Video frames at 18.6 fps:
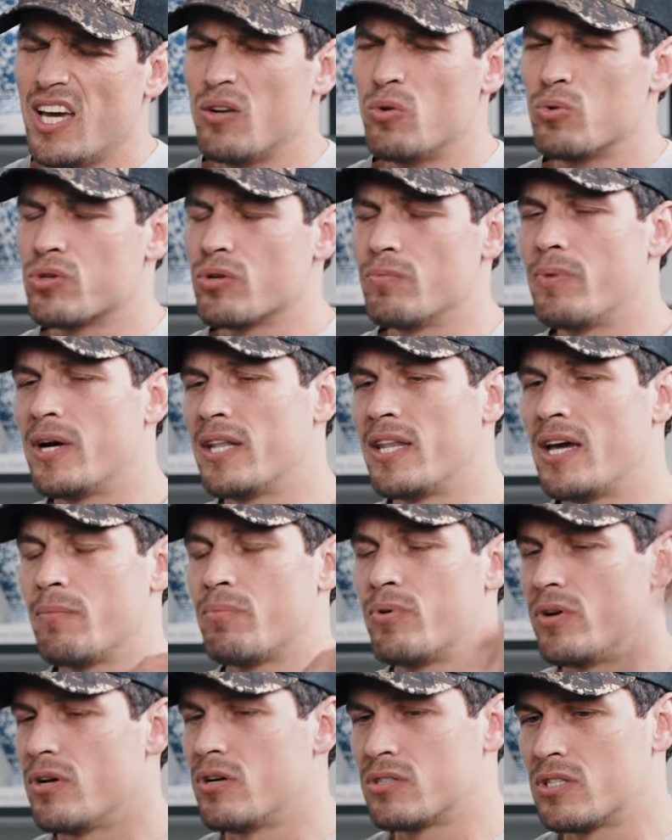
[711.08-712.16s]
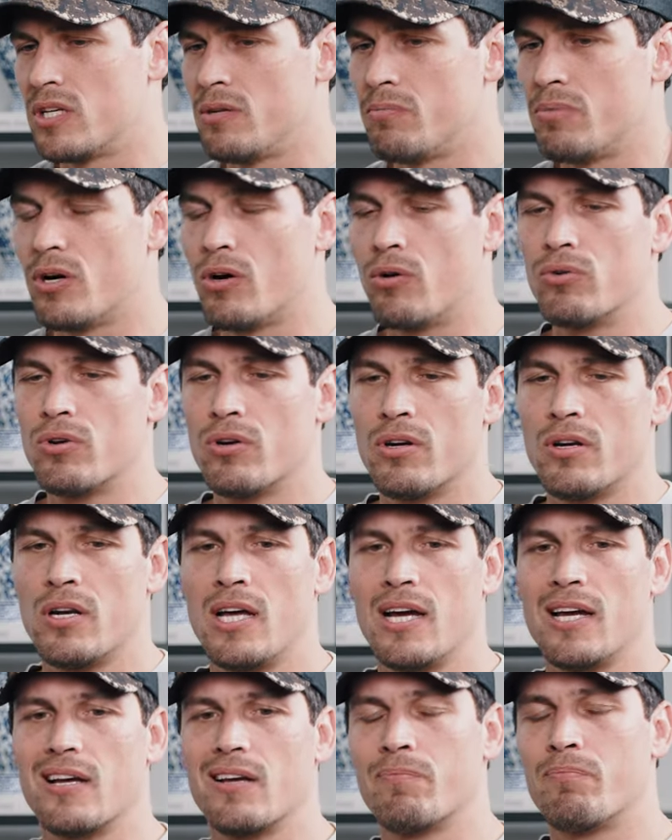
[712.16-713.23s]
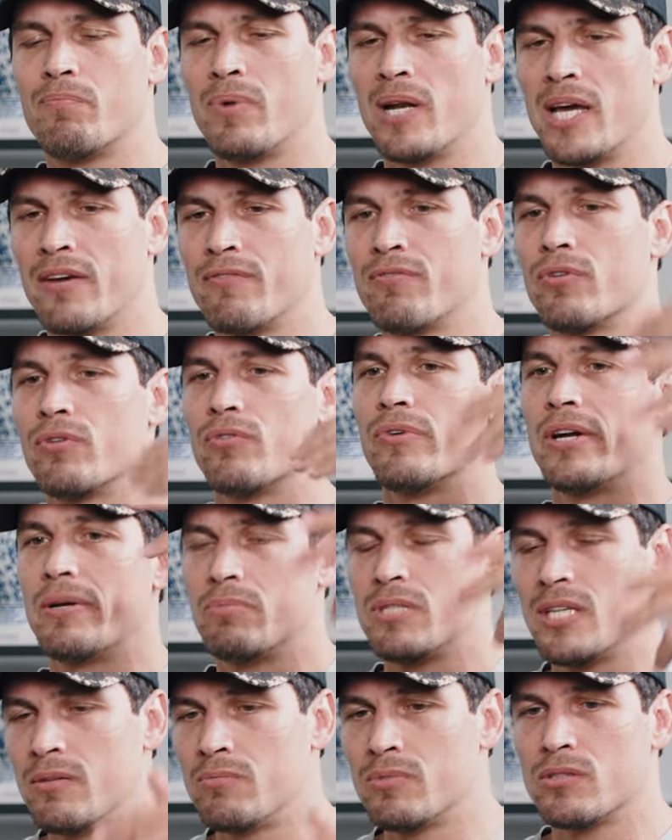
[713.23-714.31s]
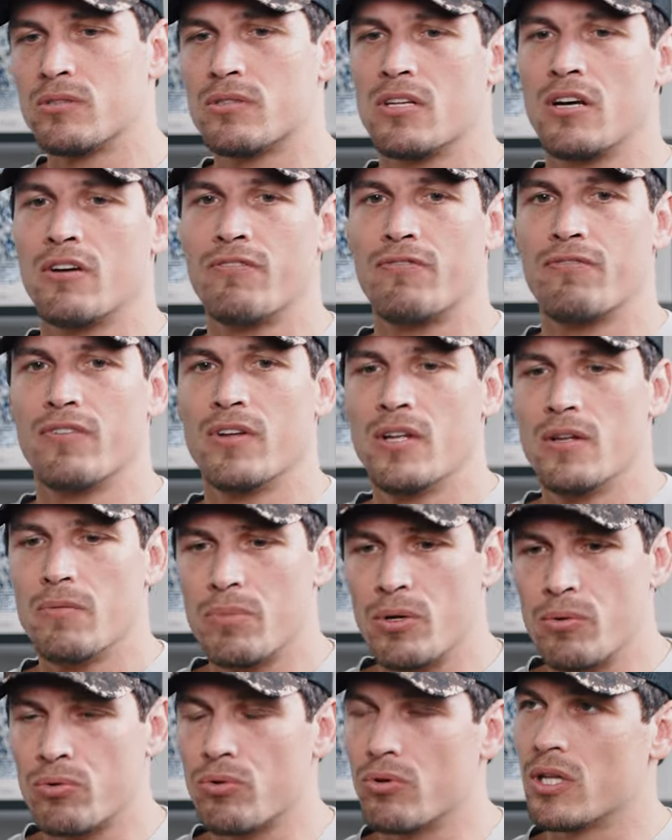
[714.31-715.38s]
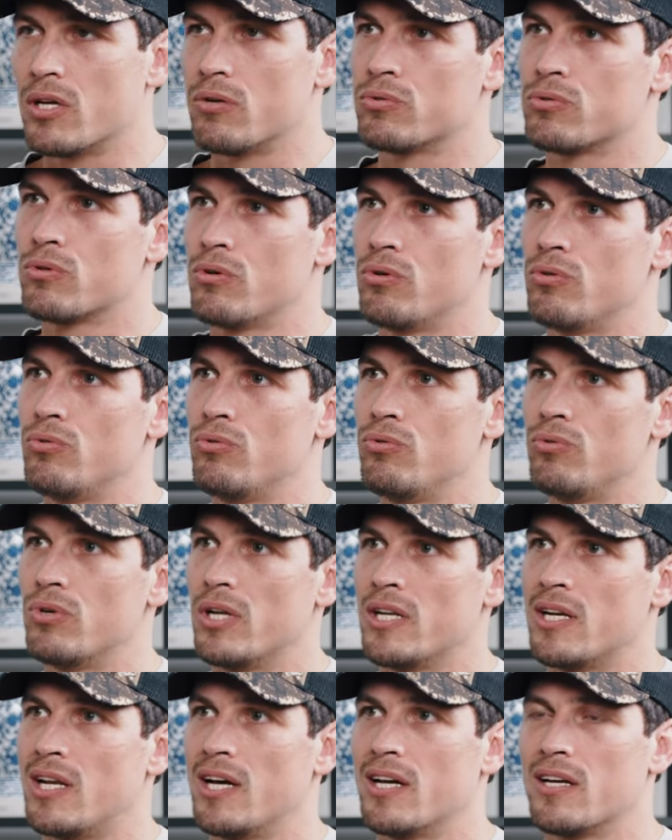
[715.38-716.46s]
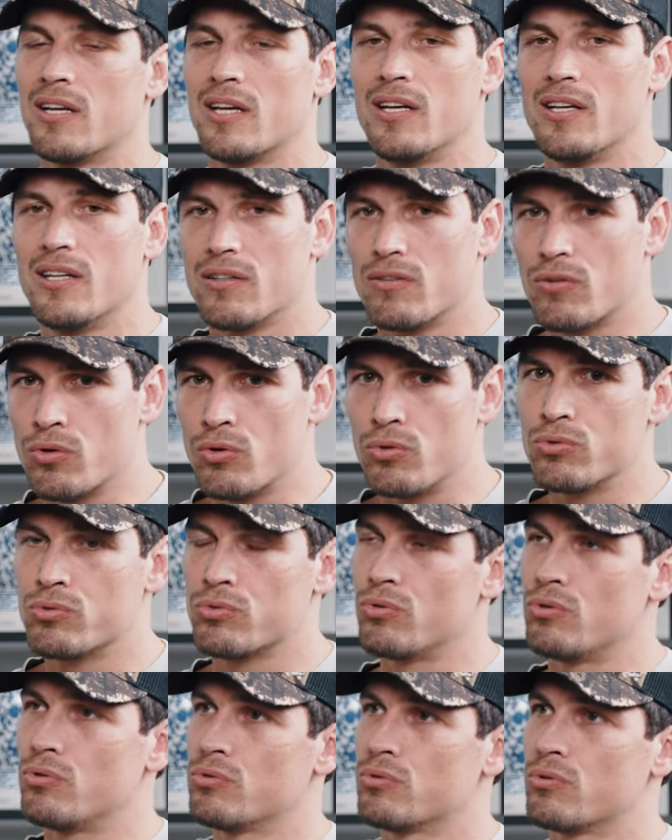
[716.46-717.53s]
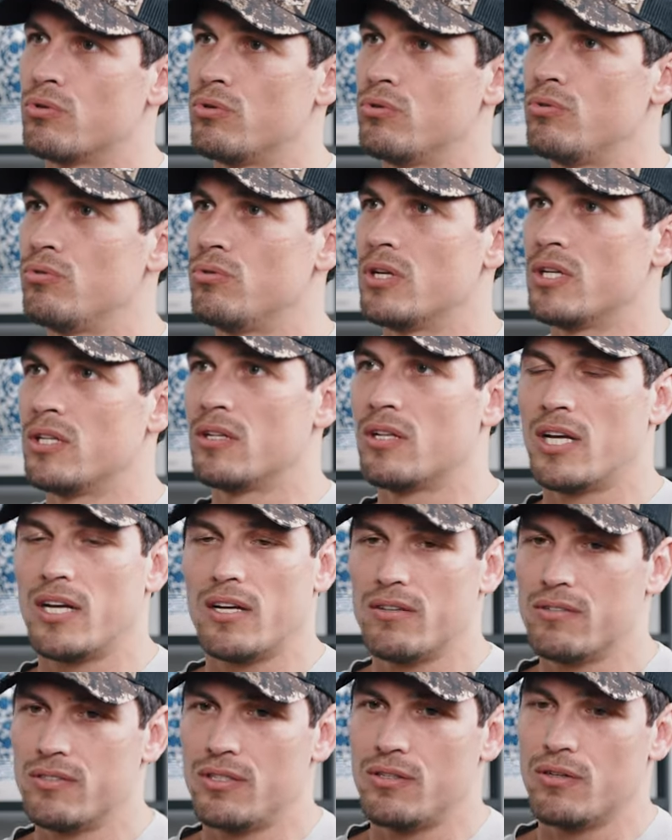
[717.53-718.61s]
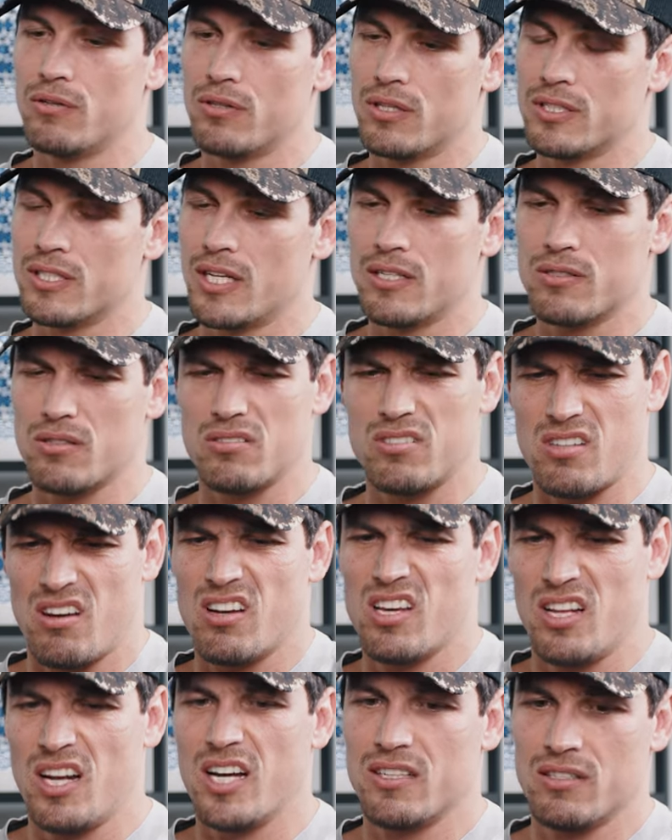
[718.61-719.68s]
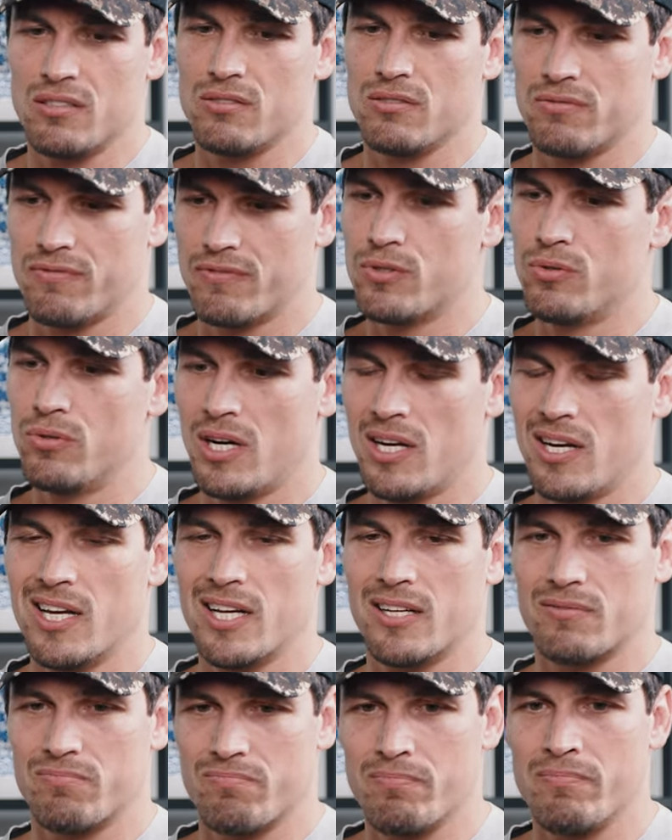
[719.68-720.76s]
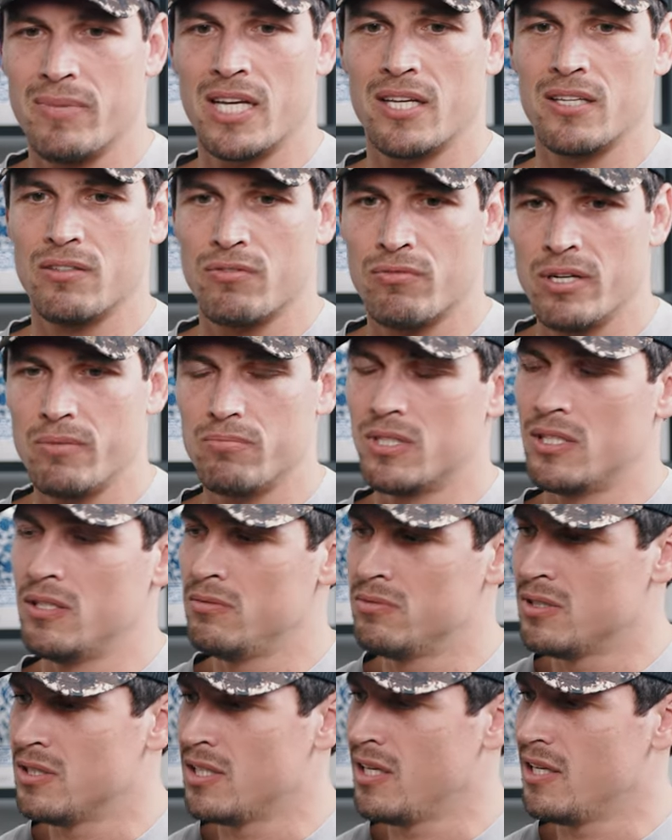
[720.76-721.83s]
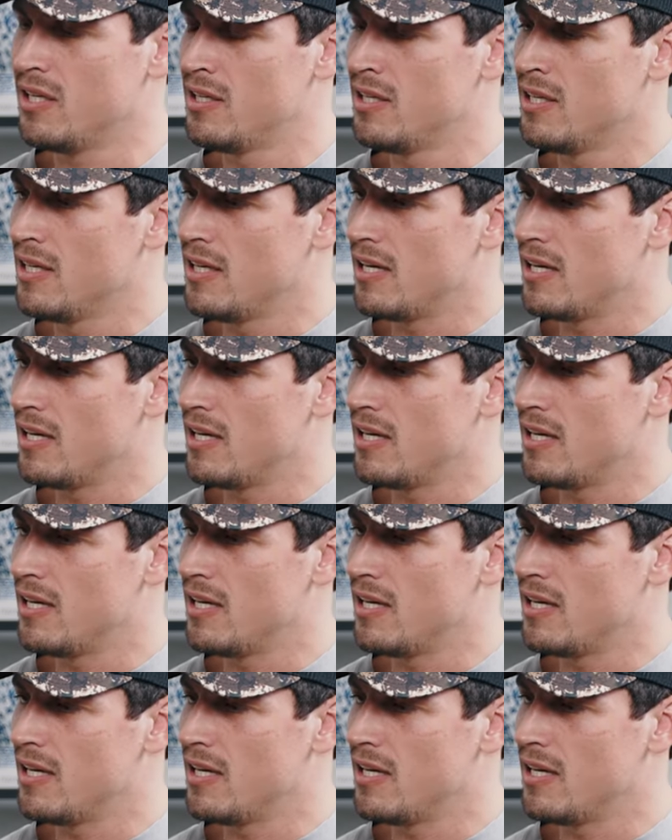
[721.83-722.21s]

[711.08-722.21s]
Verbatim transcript: And also by that point I was getting a bit older and like playing for the rep teams and stuff. Yeah. People thought that was cool and like girls thought it was cool and like, you know, things like that. So I was like, oh, yeah, this is cool. I like making the rep teams and that.